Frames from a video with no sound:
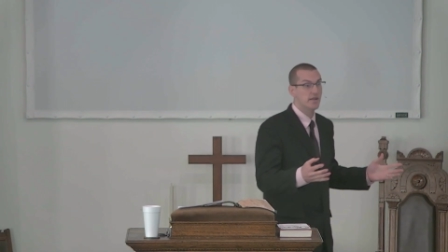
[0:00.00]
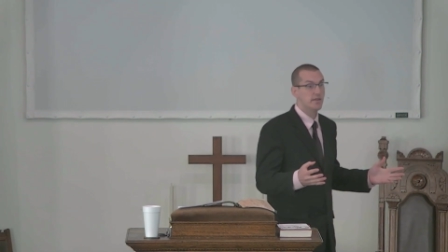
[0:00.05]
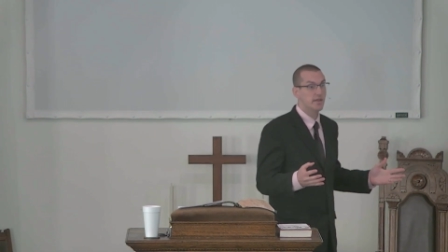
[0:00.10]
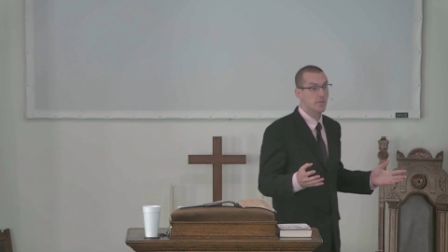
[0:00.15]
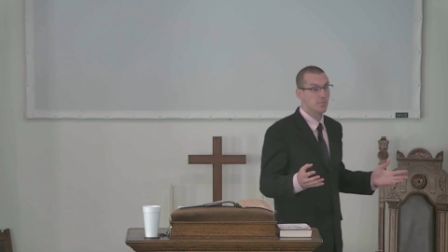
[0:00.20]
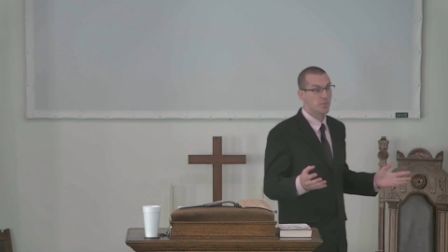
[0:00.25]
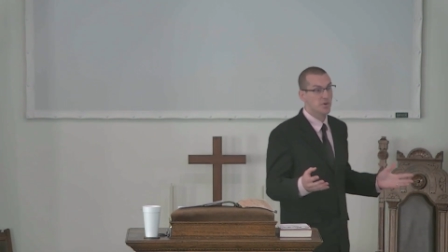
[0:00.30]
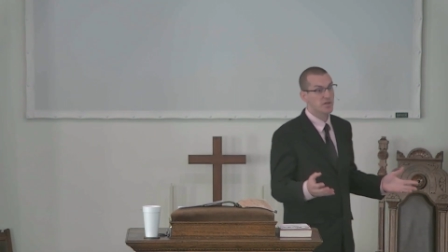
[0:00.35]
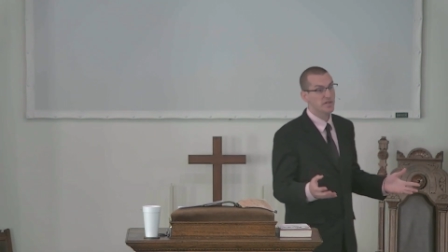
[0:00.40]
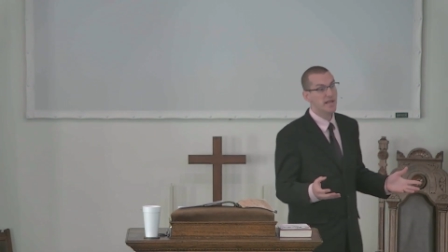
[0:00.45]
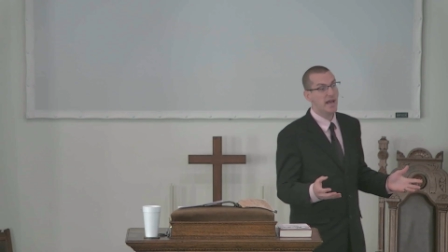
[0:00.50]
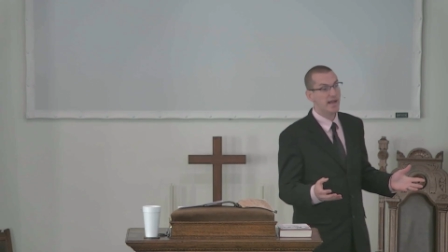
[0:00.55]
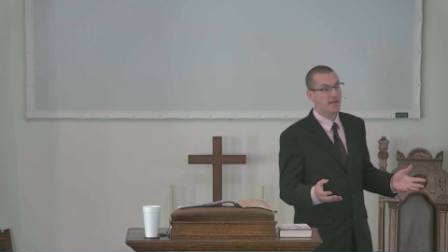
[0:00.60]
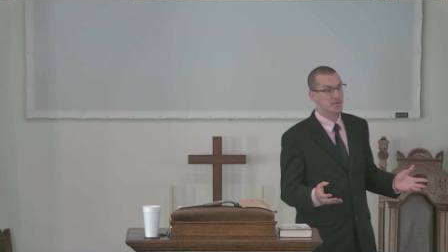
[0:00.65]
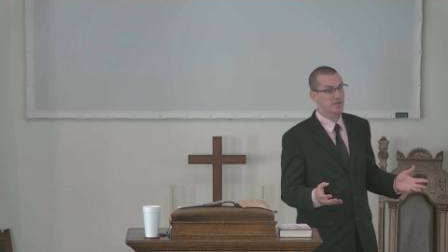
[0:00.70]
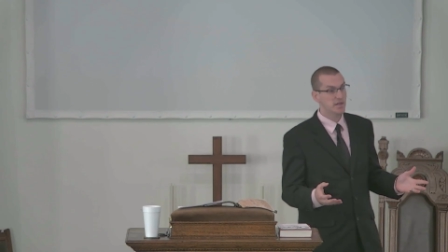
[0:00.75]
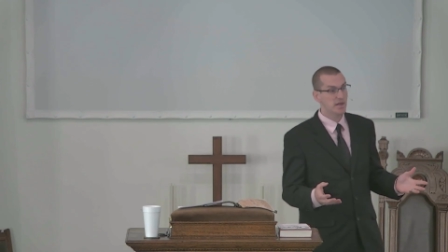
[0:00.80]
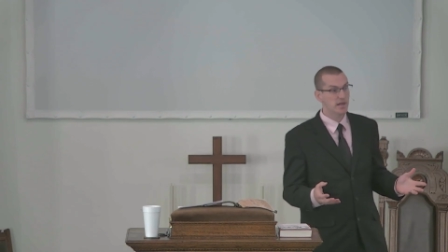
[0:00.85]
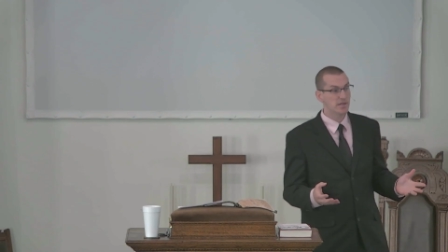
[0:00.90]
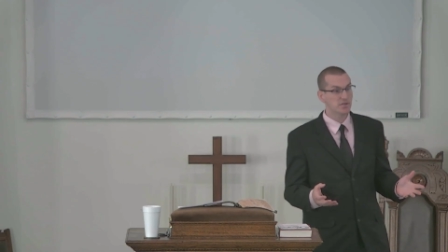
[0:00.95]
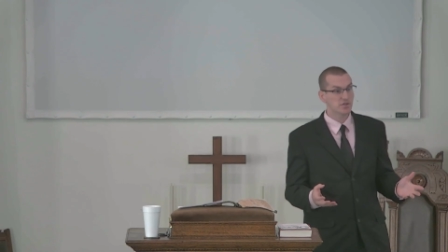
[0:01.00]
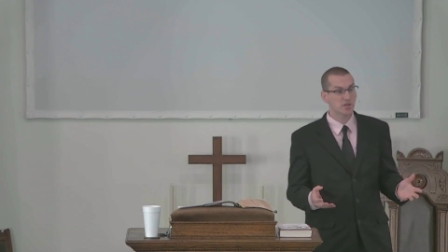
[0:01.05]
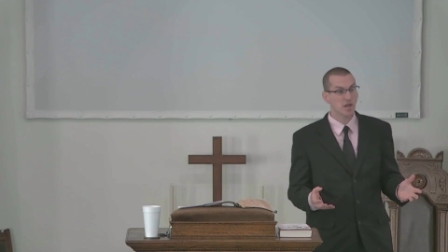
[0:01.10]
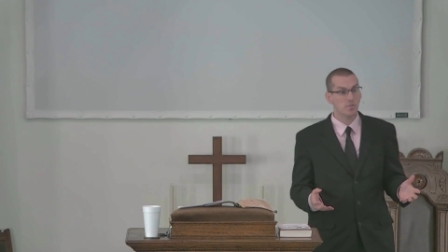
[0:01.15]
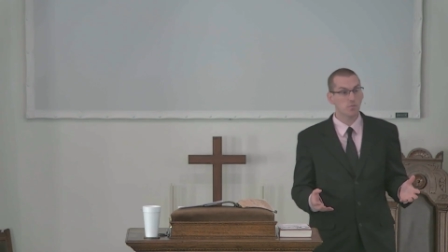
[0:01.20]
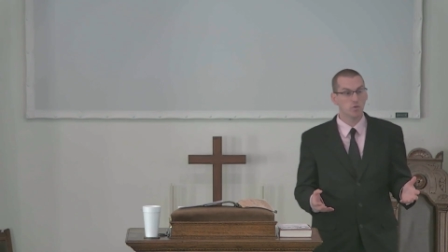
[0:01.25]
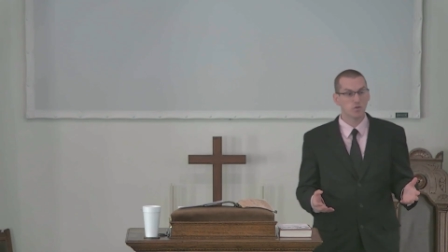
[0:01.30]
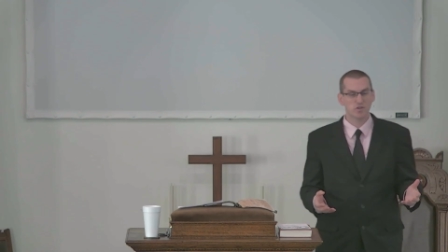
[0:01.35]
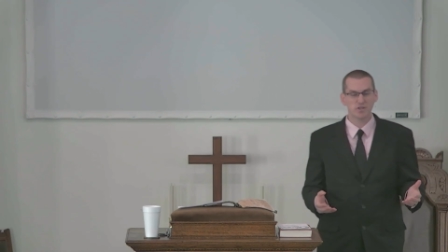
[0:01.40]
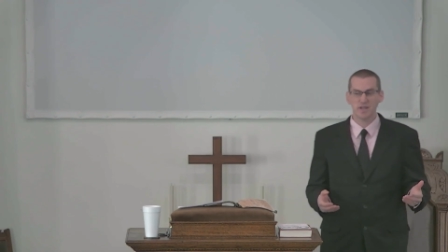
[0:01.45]
is it that protects us?
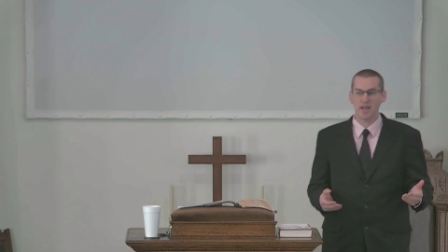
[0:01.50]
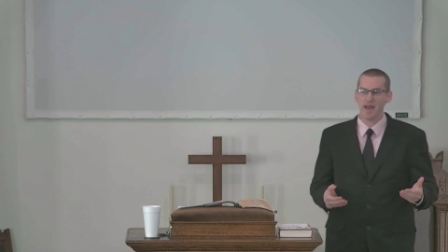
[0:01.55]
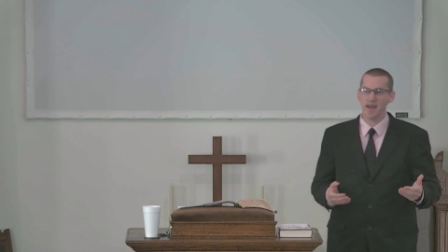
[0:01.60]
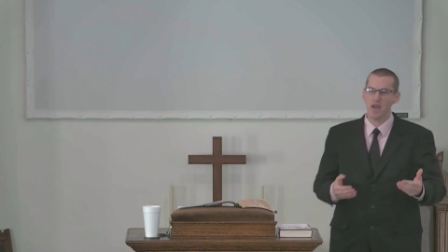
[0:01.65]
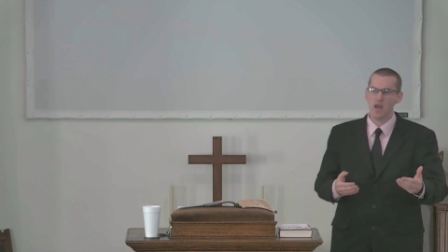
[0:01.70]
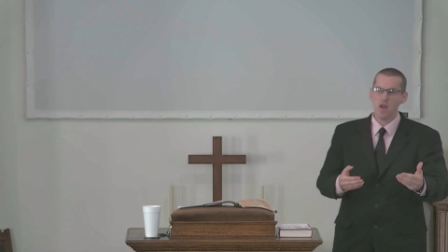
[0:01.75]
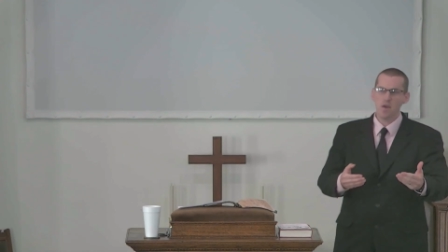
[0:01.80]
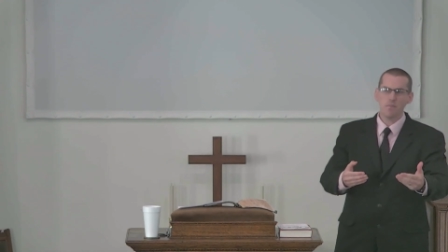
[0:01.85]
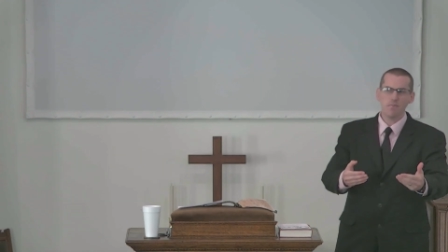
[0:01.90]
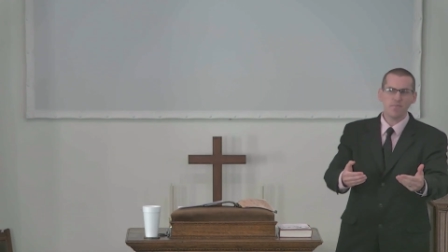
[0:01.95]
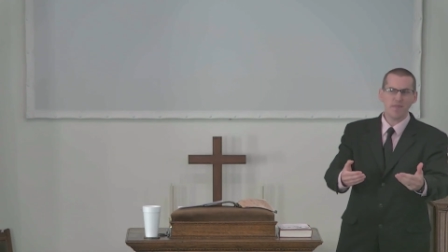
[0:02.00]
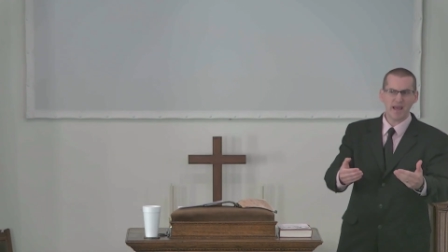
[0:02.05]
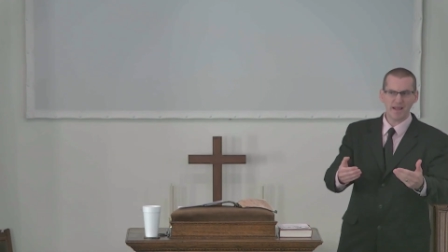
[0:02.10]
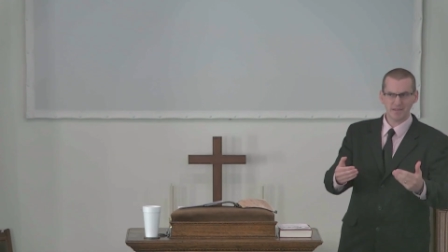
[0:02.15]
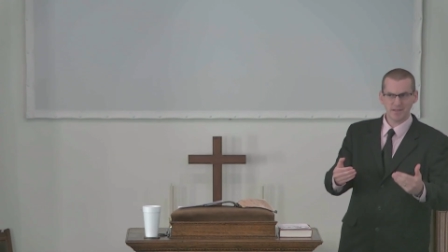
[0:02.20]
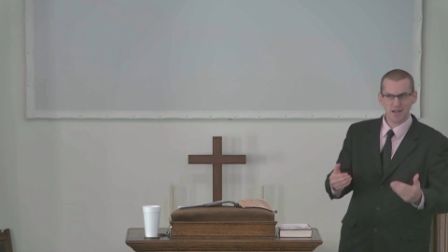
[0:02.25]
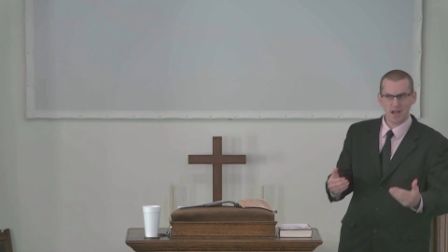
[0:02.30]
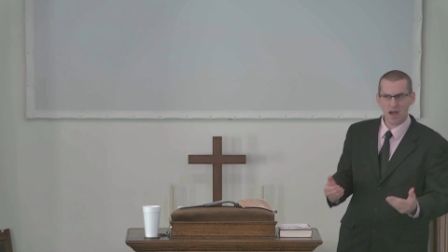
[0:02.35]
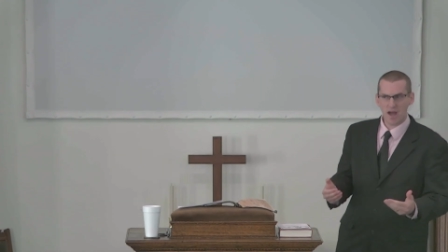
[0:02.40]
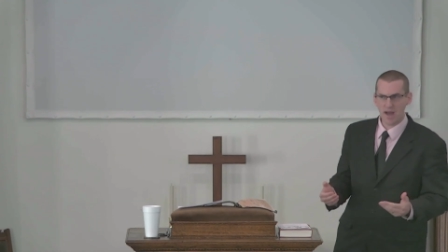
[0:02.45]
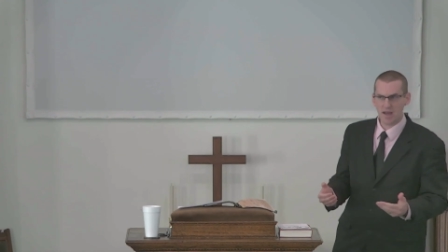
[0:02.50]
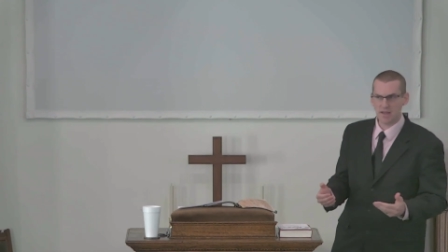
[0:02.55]
Some will say, that's